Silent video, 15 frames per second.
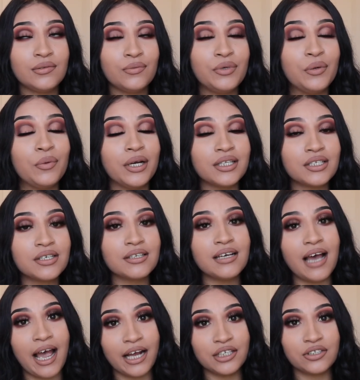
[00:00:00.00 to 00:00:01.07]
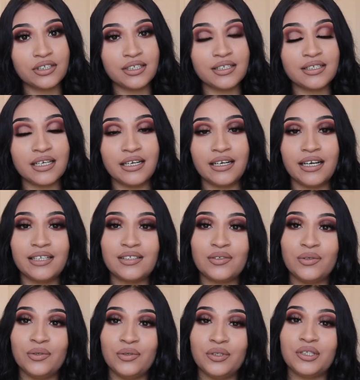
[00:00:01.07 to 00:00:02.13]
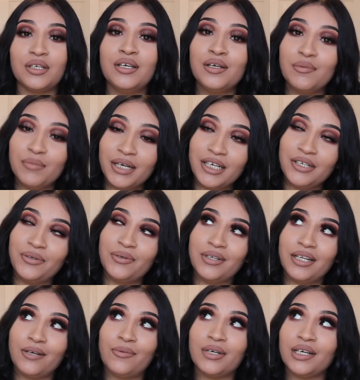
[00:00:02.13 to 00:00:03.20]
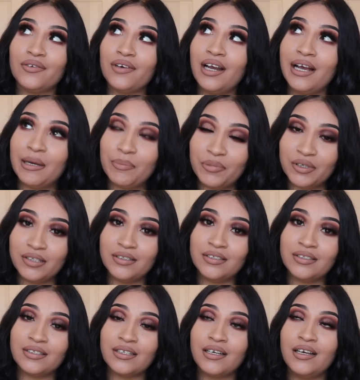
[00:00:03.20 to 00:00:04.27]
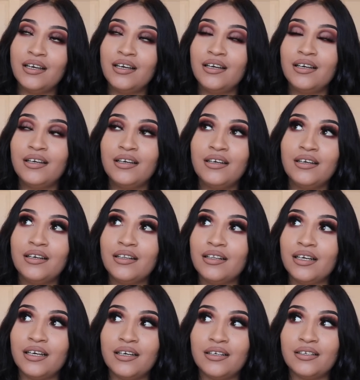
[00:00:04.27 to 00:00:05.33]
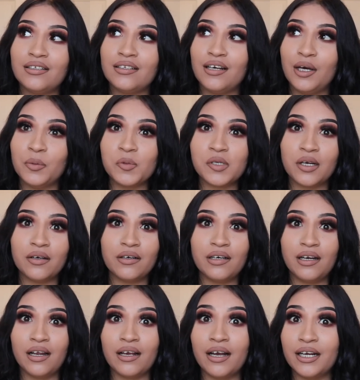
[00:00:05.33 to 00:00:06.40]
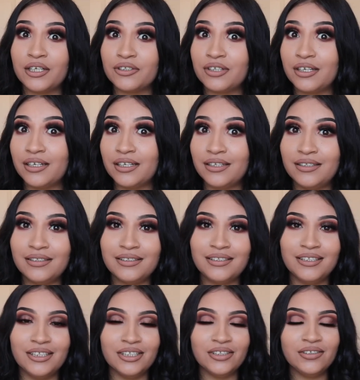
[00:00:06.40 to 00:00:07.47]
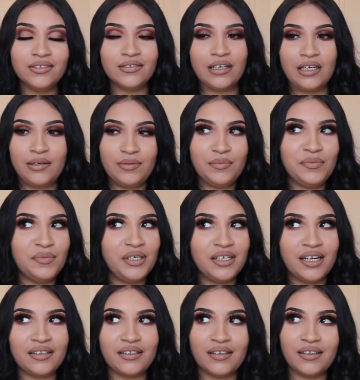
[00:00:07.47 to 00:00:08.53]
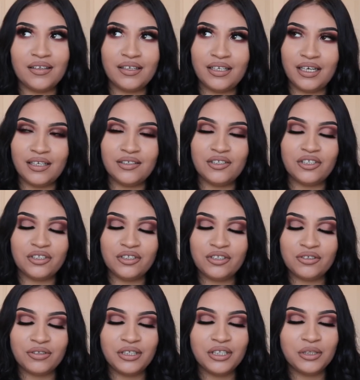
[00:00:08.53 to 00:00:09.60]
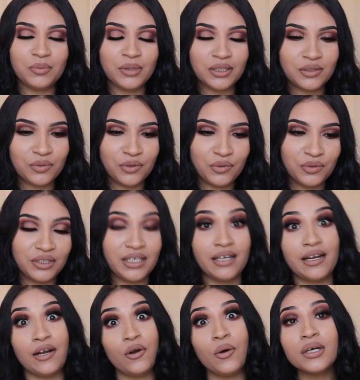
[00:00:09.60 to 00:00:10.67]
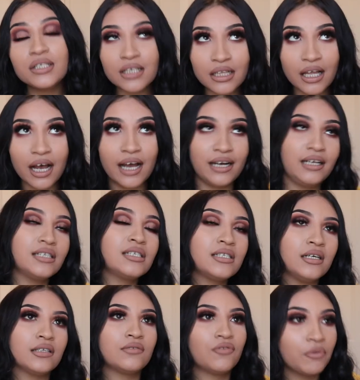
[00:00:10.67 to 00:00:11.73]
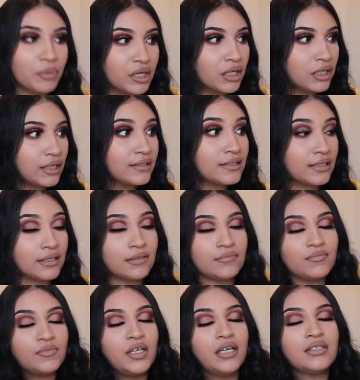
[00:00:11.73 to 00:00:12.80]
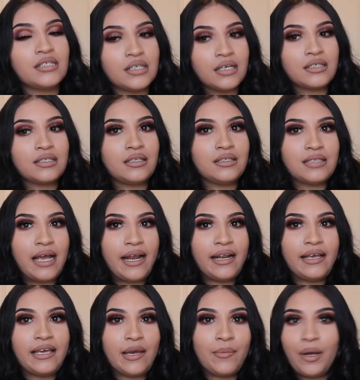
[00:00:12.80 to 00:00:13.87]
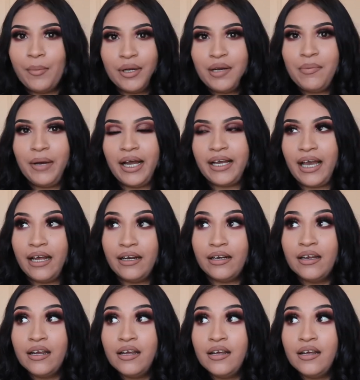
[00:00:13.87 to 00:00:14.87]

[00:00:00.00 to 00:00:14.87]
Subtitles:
we went to the address, and I told my dude, like, whatever happens, like, I'm sorry, like, I tried, you know. And I mean, at the end of the day, it's just $300 we're losing, and I know it's a lot, and it sucks for me. It sucks, because I didn't get my money back, and